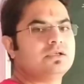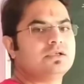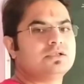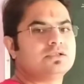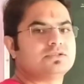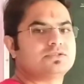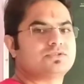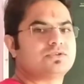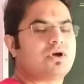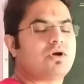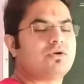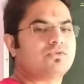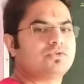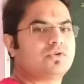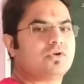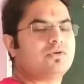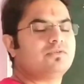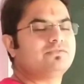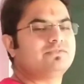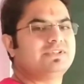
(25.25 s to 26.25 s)
So
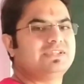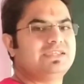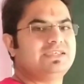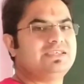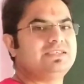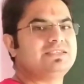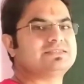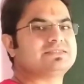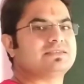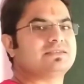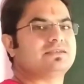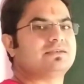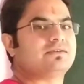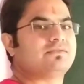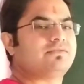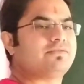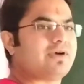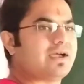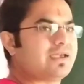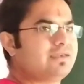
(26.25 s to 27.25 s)
out of these
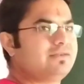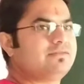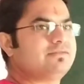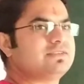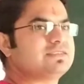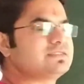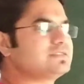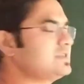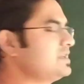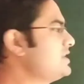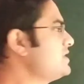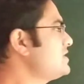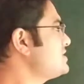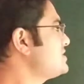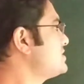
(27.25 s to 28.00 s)
five states,